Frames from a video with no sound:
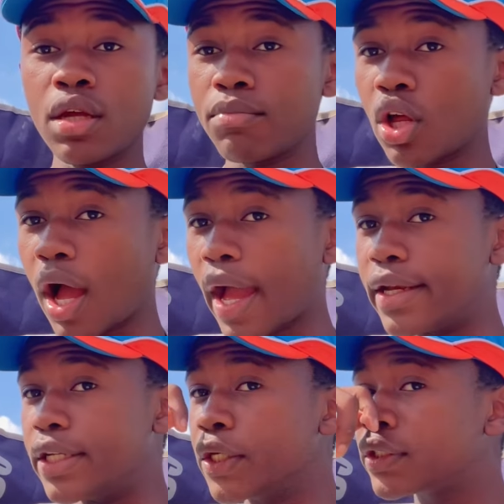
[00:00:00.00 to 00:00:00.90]
Not
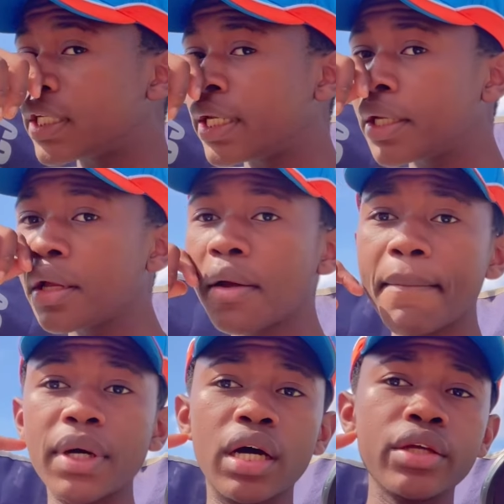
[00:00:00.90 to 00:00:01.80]
ideal setting,
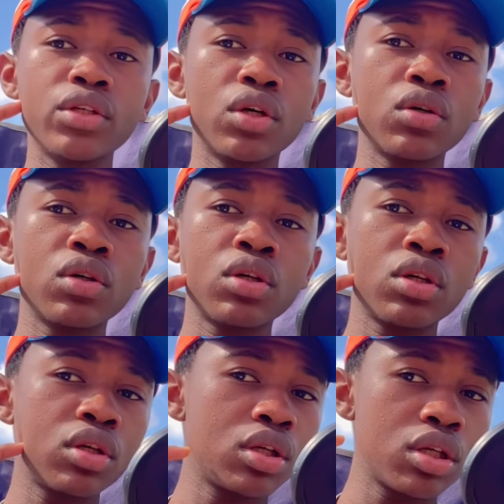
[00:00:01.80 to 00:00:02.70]
but you know,
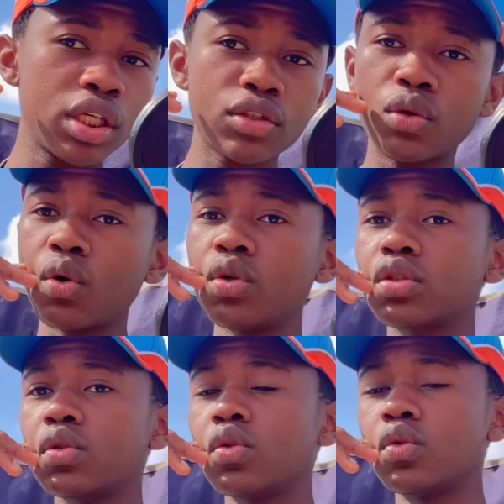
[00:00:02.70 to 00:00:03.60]
it's cool, it's
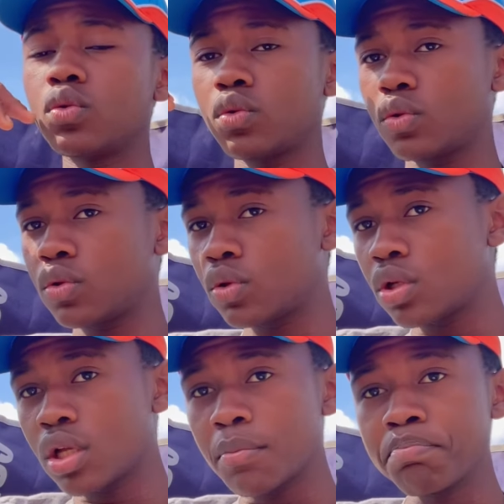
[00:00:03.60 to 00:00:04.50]
cool.
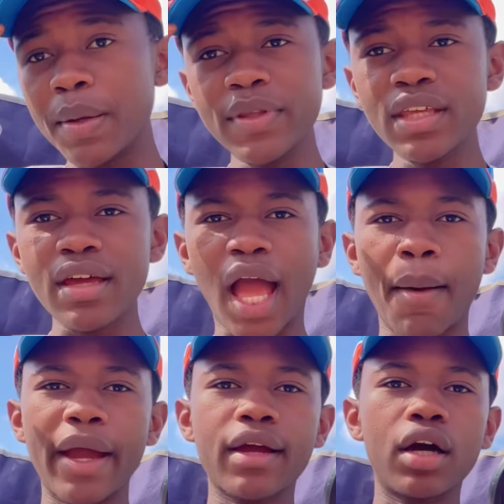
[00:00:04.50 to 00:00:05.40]
Maybe I
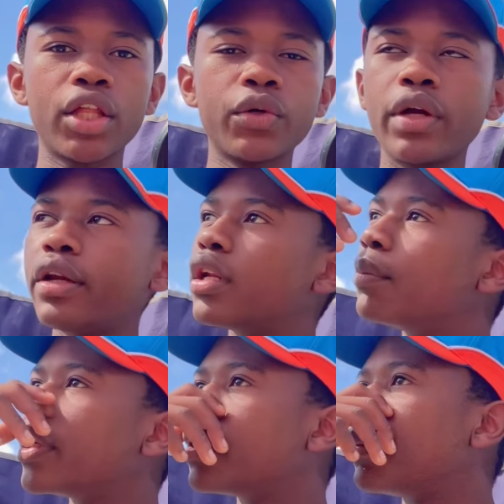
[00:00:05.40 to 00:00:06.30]
might color grade it a
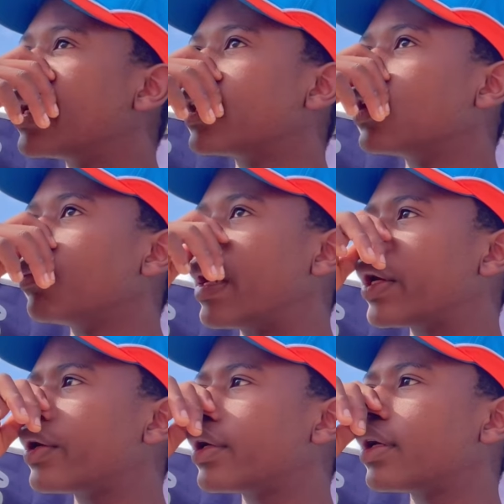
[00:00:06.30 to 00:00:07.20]
bit, make it look
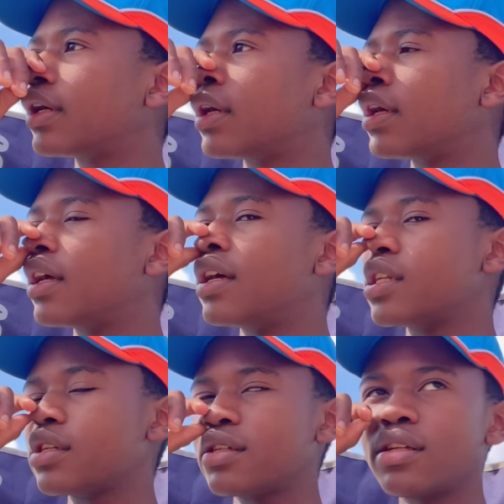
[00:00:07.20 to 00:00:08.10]
better.
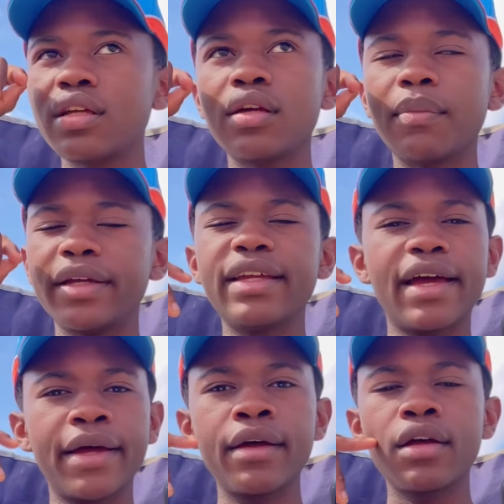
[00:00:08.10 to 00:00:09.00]
But
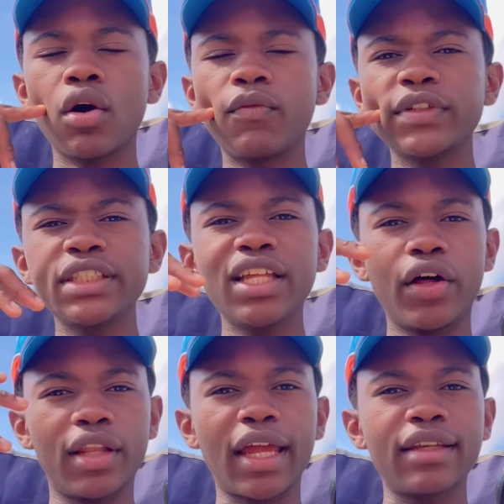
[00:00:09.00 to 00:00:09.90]
yeah, hopefully
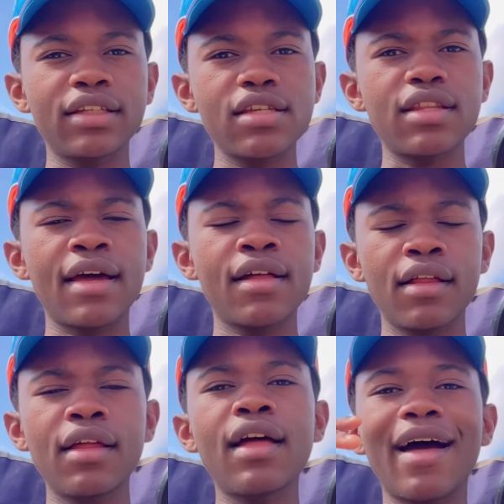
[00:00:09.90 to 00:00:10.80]
y'all like this style.
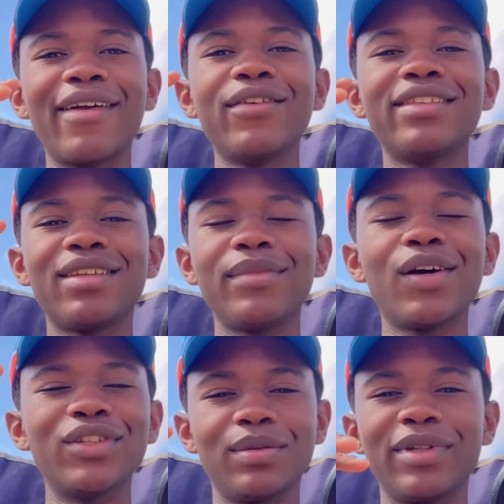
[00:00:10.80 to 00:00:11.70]
I know the thumbnail
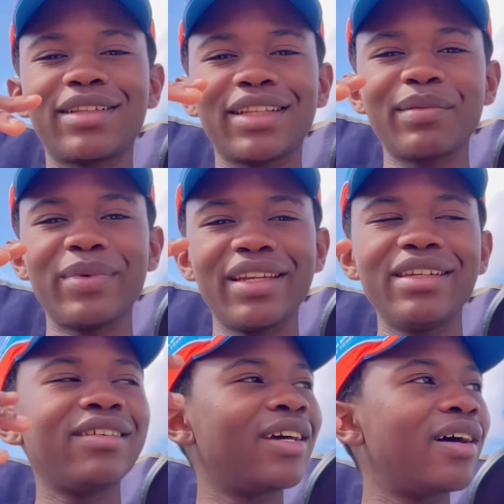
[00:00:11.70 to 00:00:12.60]
was a bit
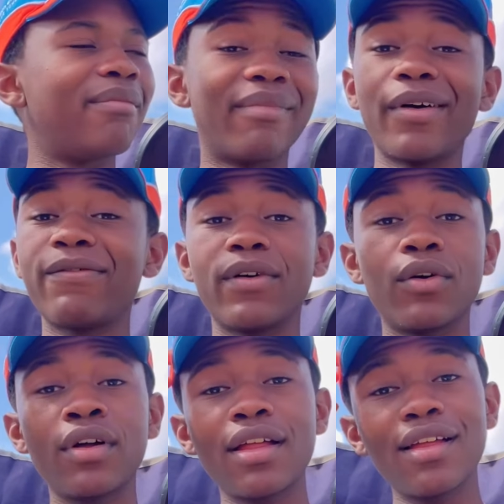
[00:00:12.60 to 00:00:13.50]
clickbaity, my fault,
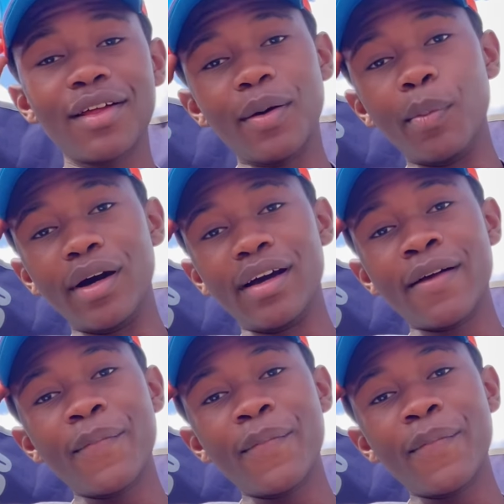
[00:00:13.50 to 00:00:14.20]
but